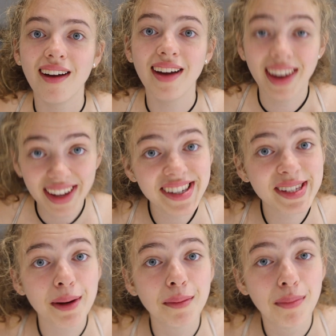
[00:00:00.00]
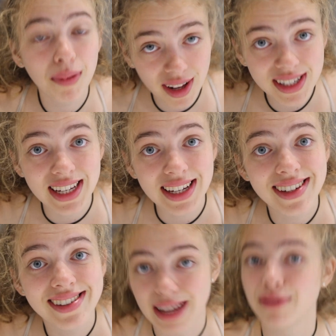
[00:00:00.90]
It is bloody
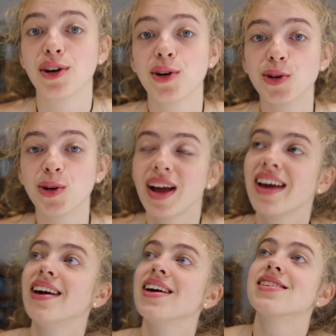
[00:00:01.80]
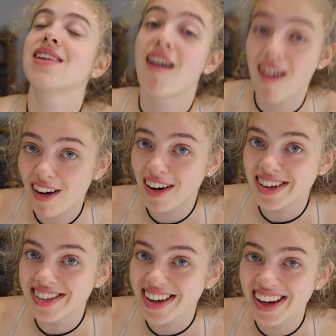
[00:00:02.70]
difficult. It is
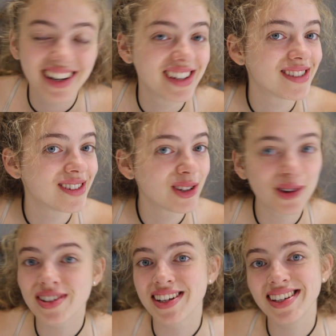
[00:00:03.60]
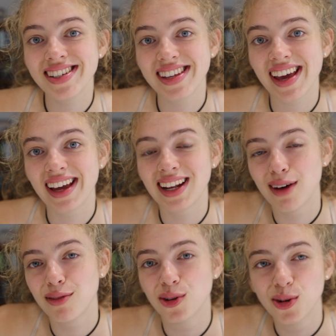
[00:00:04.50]
hard. It is not an easy
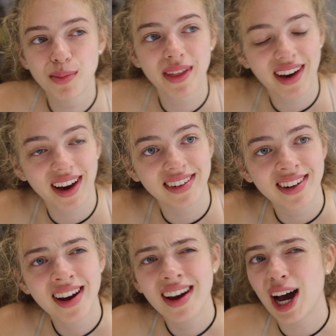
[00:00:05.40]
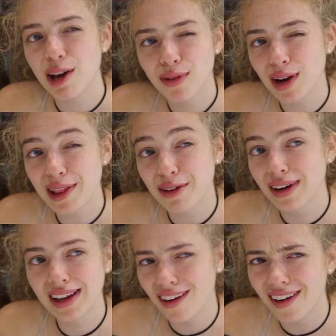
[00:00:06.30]
A-level, but then I feel like there
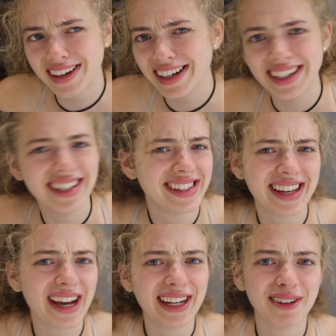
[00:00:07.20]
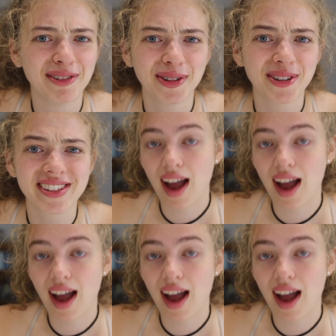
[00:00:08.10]
really aren't any easy A-levels.